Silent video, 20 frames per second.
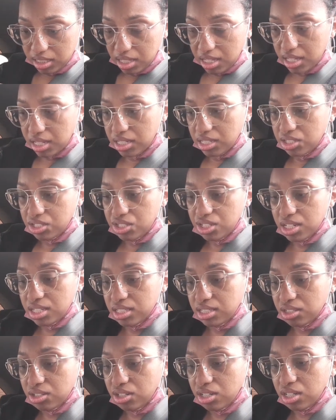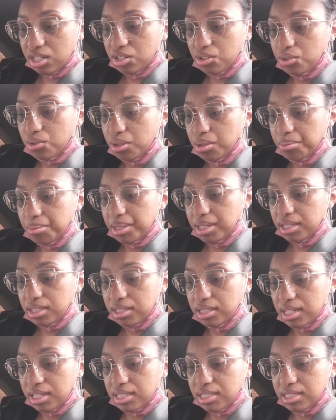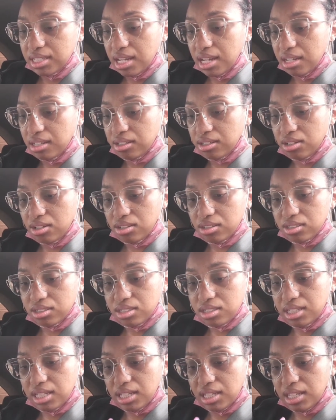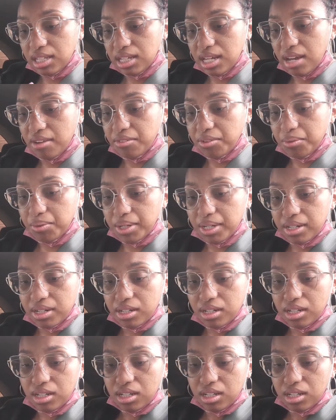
And it's just going to annoy me that it's not sticking everywhere.